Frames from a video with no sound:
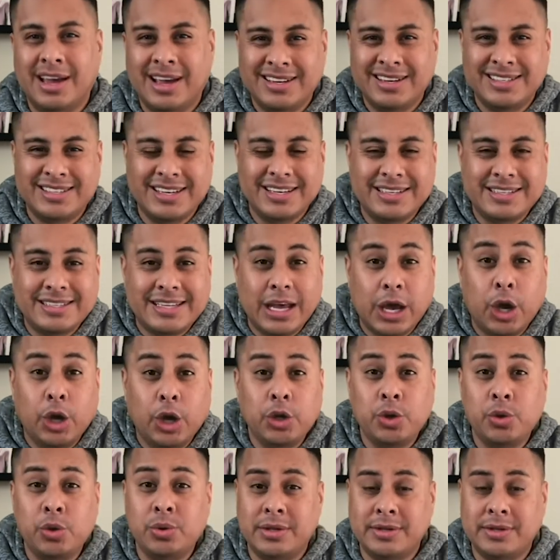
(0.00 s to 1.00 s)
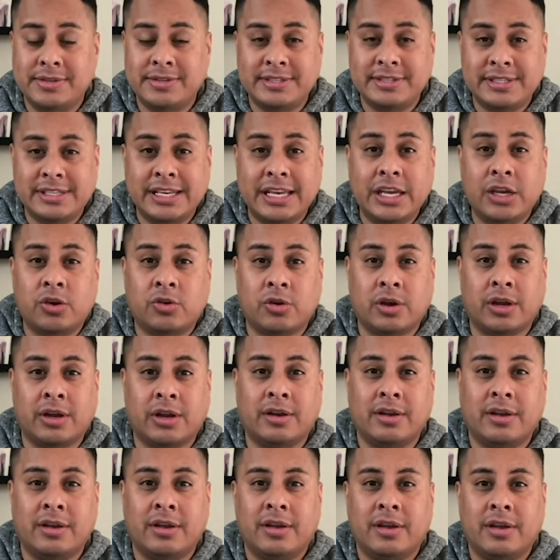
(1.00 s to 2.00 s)
to tell you the secret
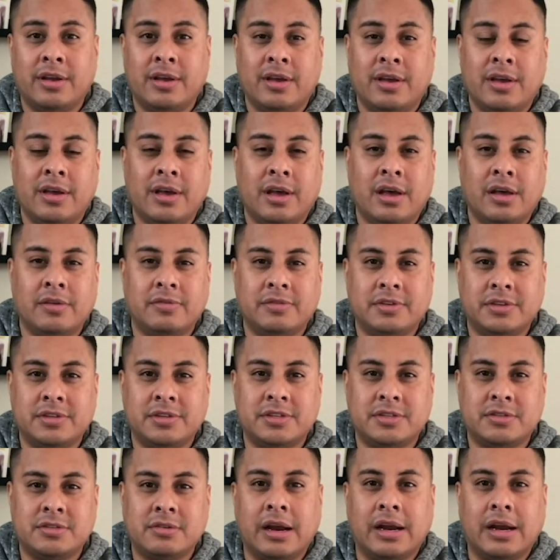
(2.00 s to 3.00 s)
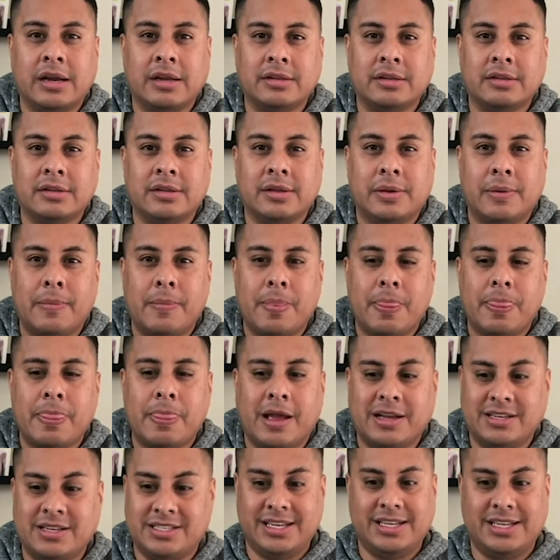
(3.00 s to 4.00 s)
of his strength.
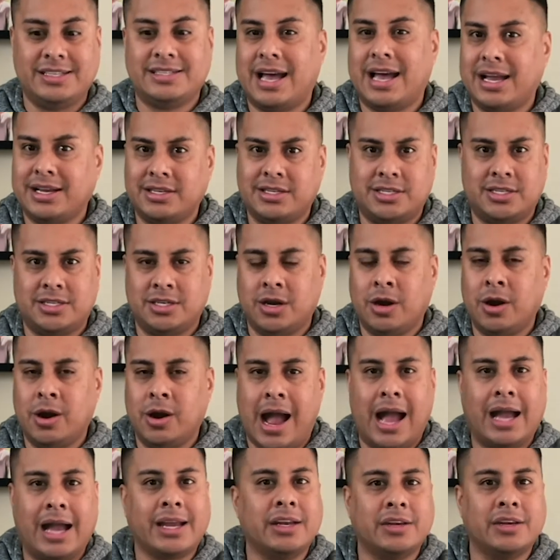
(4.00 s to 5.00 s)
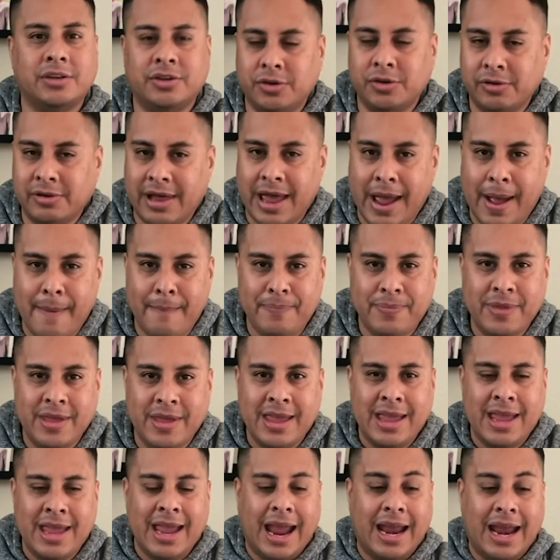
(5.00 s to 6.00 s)
And she's like, sure, I can do that.
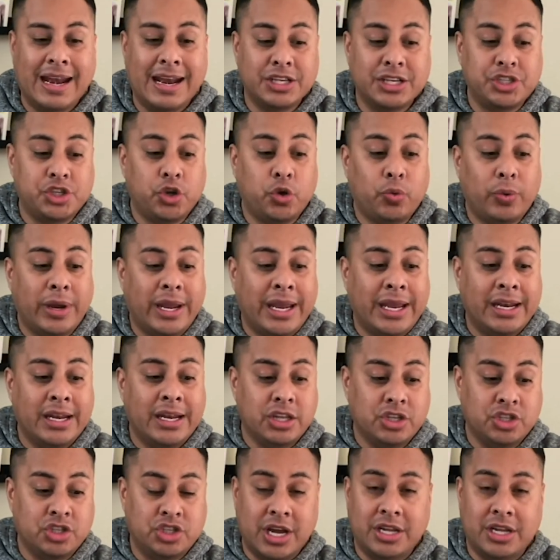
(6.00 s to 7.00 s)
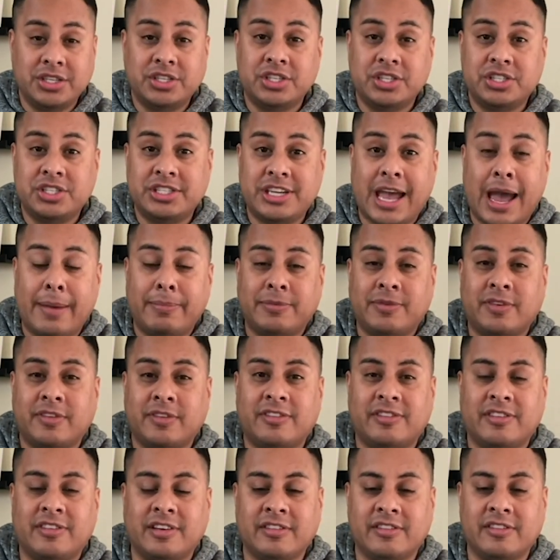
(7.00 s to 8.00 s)
And as you read Judges chapter
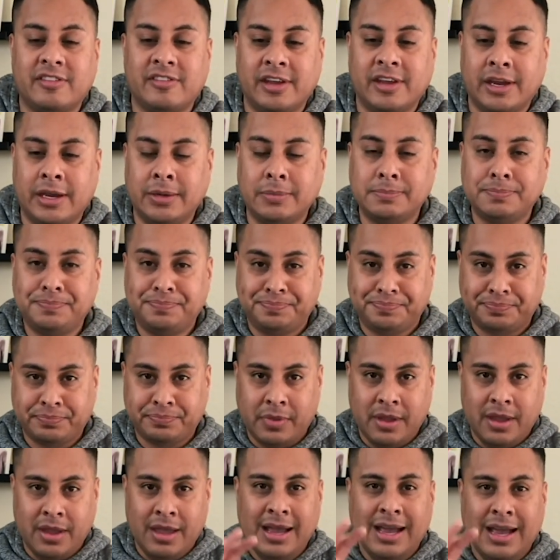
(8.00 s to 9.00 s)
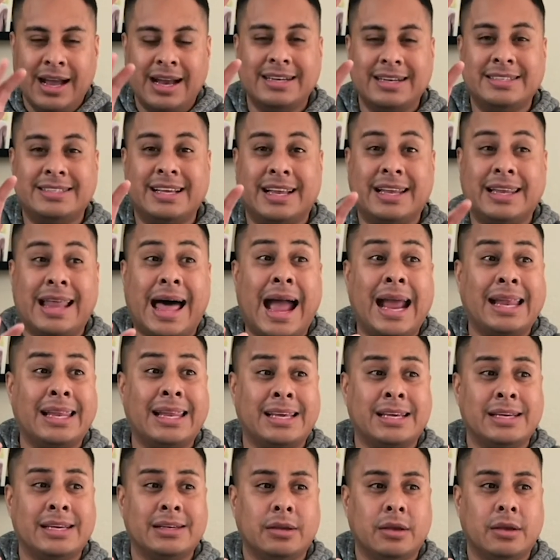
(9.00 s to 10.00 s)
16,
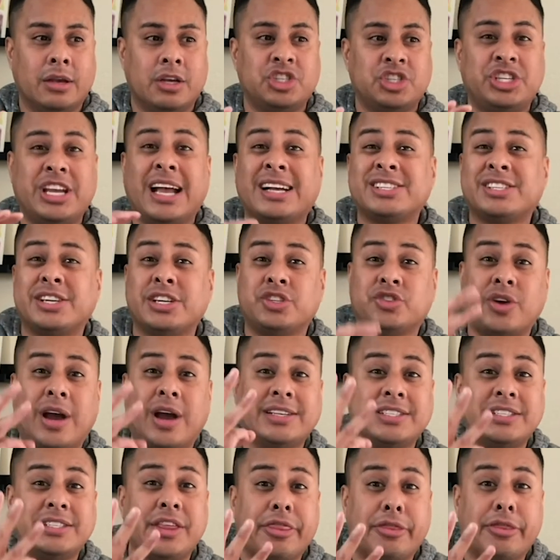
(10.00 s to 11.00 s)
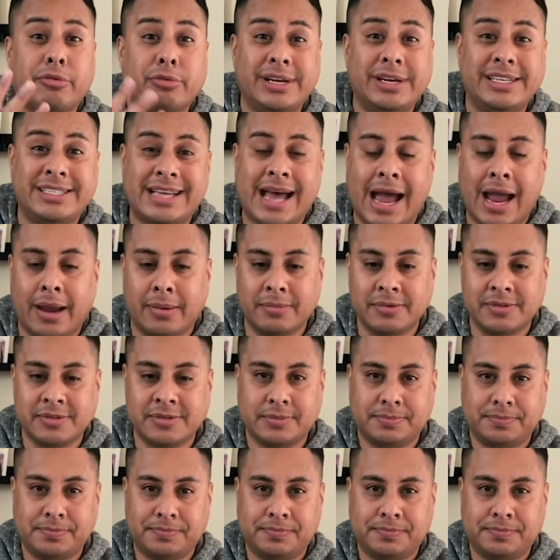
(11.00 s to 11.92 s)
Delilah, she actually tries 3 times